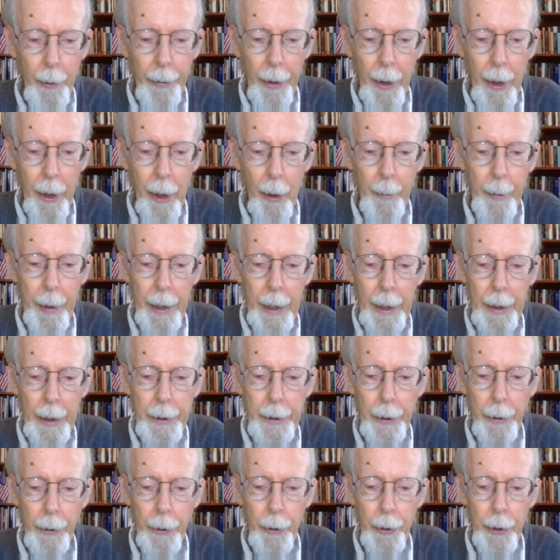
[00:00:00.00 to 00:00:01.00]
view, the human
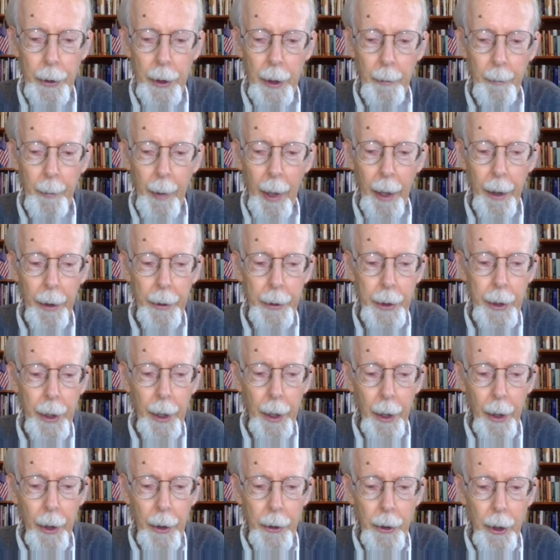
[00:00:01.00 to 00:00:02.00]
institution of marriage
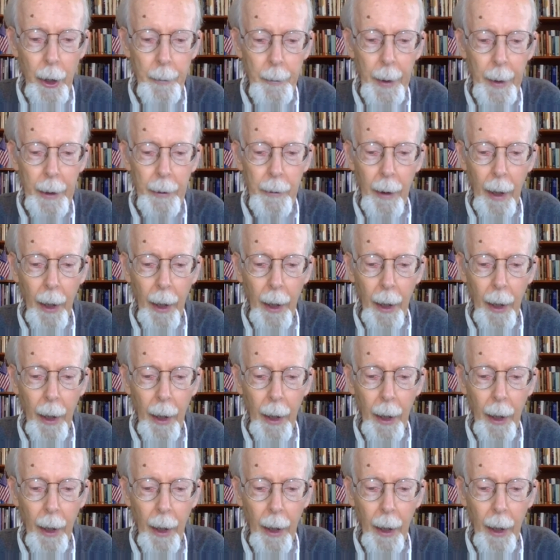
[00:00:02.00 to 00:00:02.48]
should be